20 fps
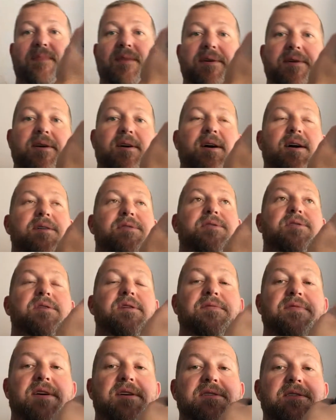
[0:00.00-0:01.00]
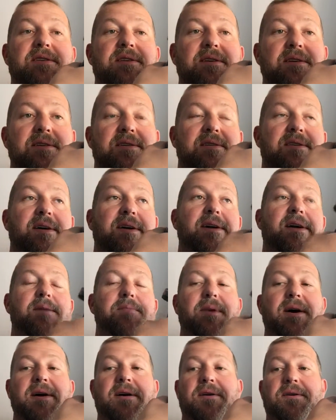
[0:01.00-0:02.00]
gonna cost enough as it is. I gotta
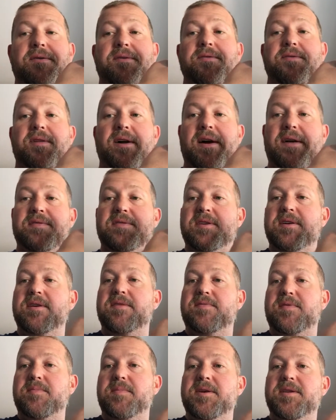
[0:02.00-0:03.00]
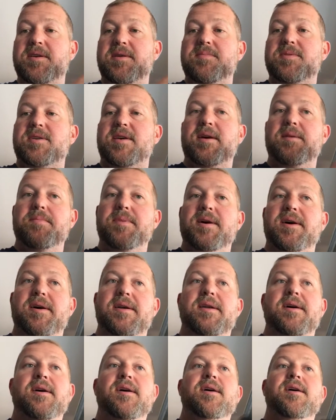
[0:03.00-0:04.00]
buy all new live sand for my deep sand
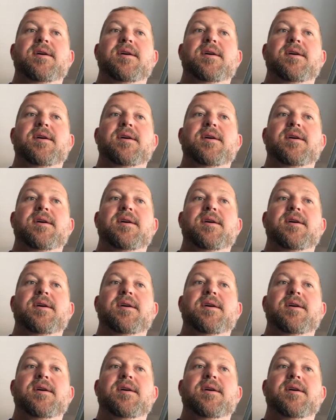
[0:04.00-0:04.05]
bed.